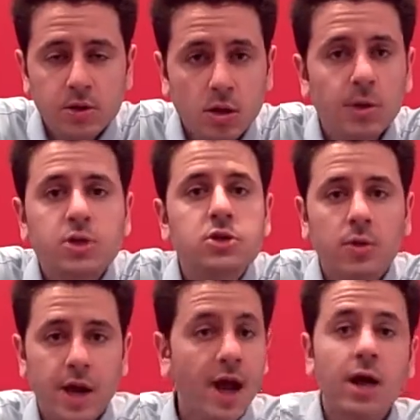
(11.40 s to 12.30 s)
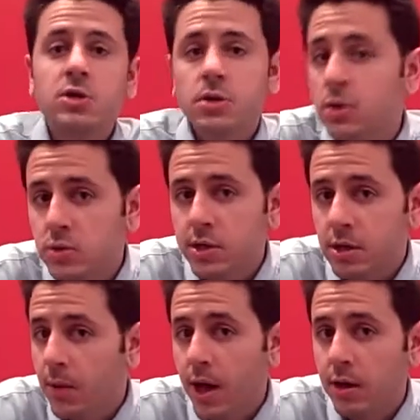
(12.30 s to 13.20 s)
so much so that I actually use
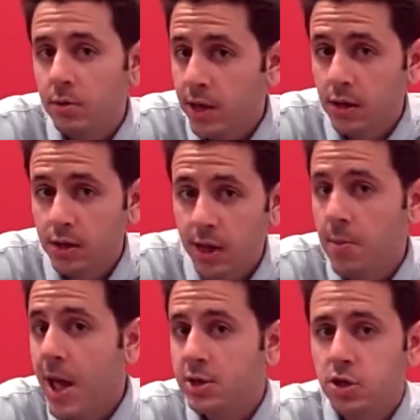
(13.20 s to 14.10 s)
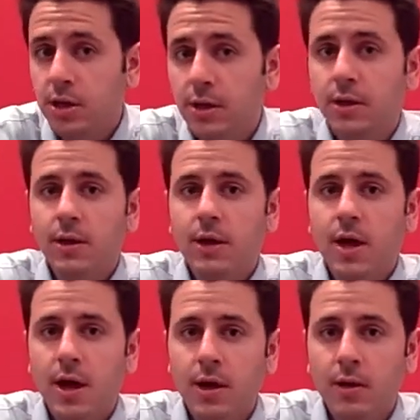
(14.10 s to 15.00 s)
it in my day-to-day magic
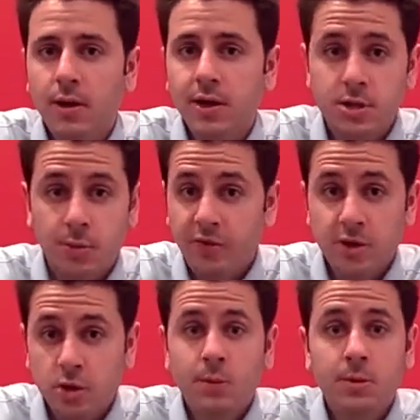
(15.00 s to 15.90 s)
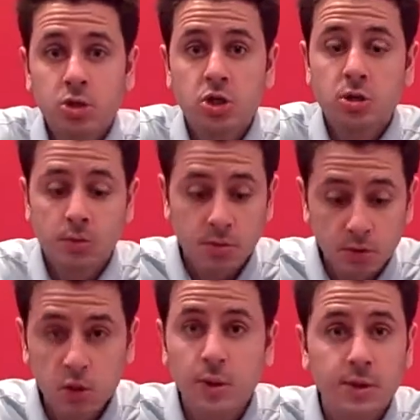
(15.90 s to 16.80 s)
as a professional magician
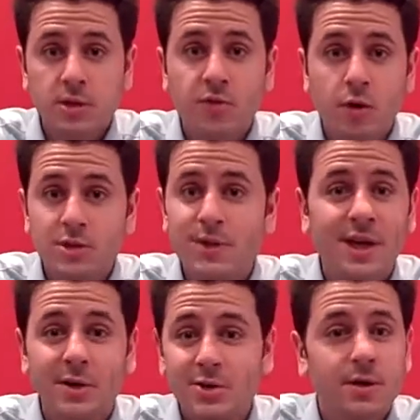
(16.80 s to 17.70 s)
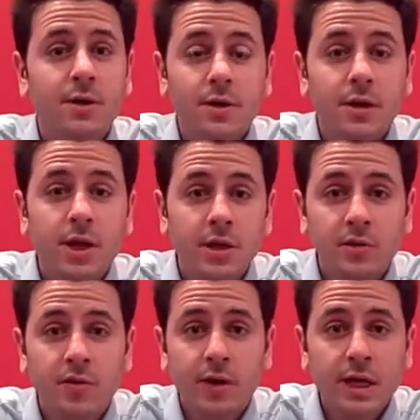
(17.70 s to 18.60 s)
doing this force because
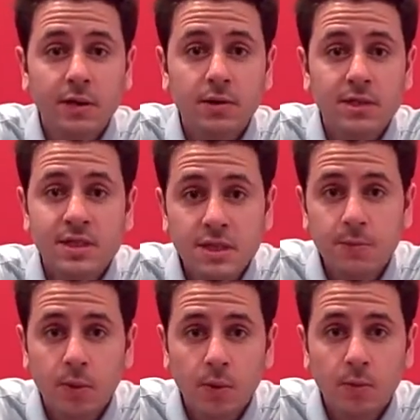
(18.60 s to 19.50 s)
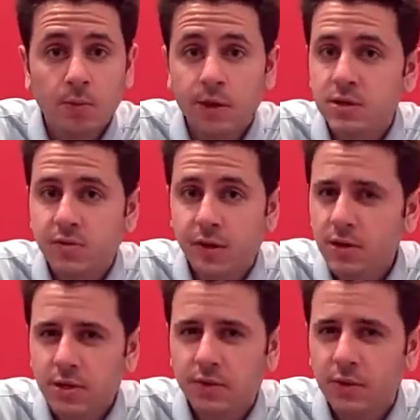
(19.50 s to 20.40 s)
it's very simple, but it's
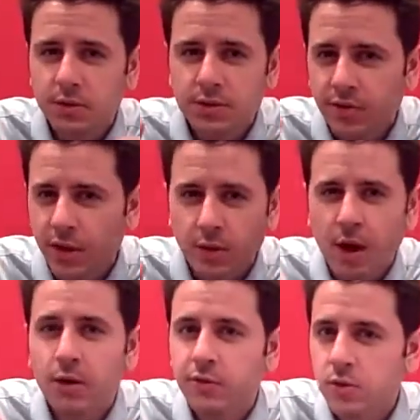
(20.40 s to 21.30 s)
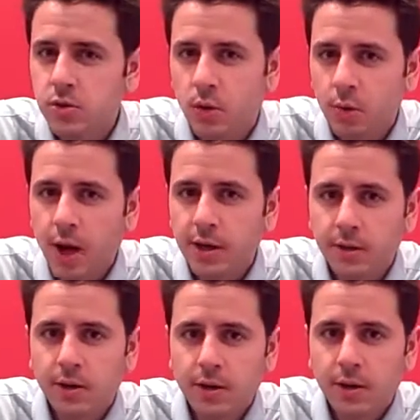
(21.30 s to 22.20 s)
very difficult to figure out if you do it right.
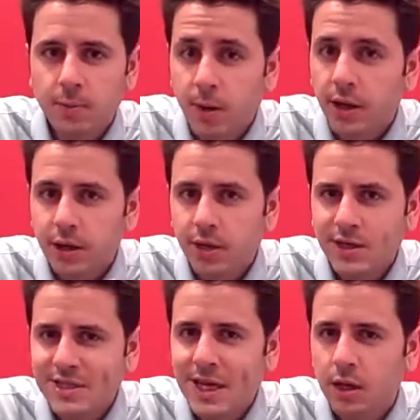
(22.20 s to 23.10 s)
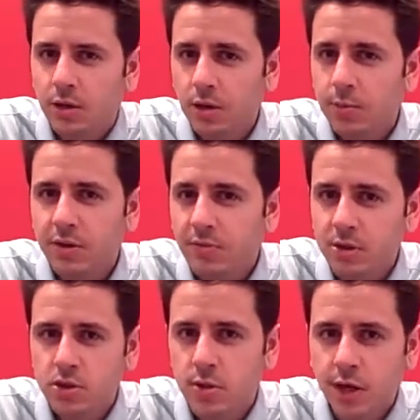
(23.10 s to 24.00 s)
But it does take a little bit of
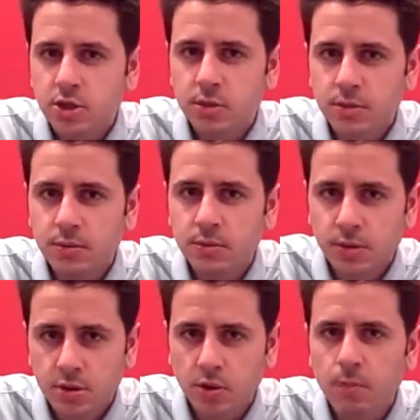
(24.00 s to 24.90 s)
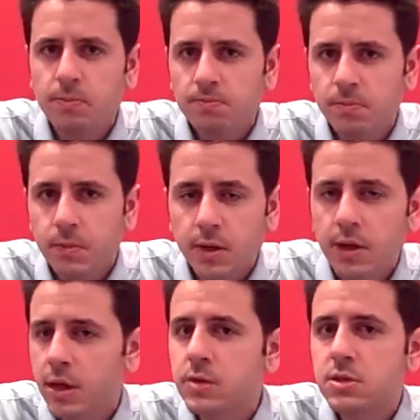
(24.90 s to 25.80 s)
misdirection to do.
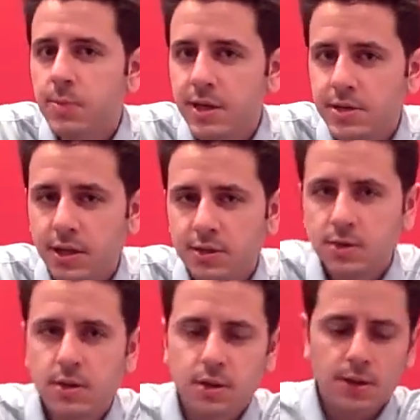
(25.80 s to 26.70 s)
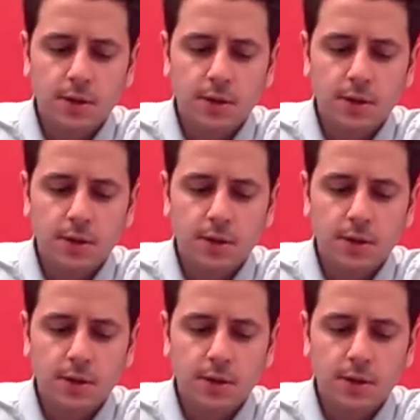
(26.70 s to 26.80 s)
Here's the basics.